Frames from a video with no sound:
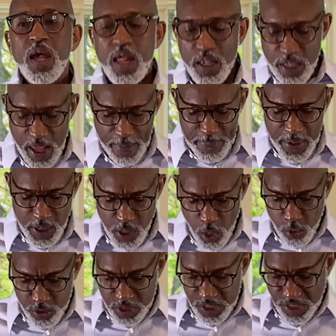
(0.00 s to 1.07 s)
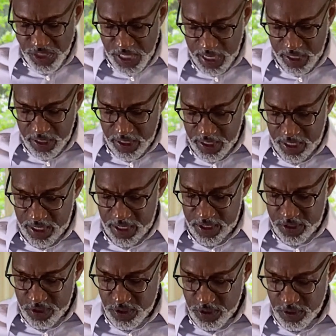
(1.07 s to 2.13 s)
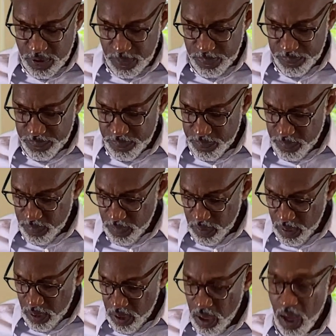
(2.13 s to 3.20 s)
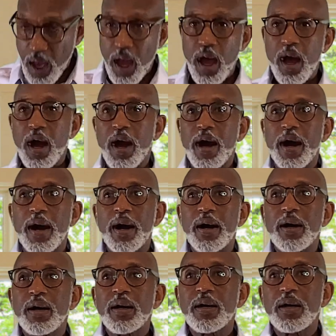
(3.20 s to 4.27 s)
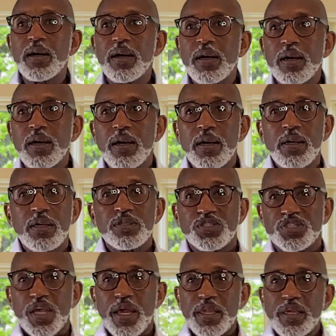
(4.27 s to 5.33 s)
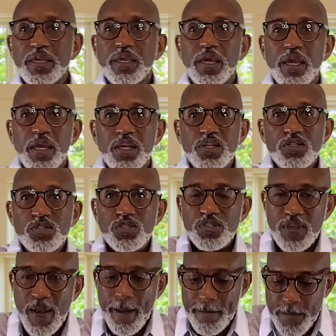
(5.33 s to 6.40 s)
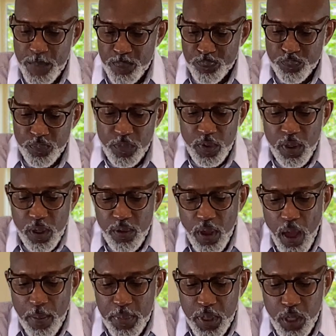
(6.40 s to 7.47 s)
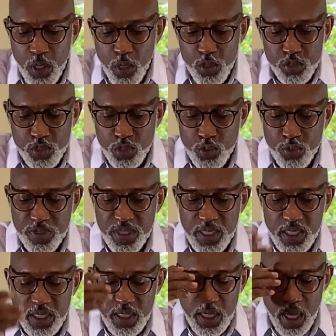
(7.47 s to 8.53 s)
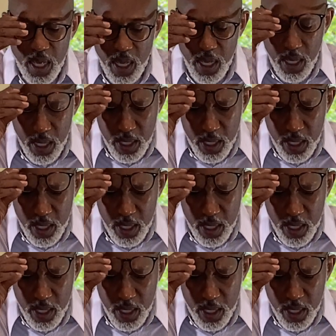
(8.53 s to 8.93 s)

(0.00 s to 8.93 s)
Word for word: let me go to Second Kings uh, Second Kings. I'm going to go to the uh,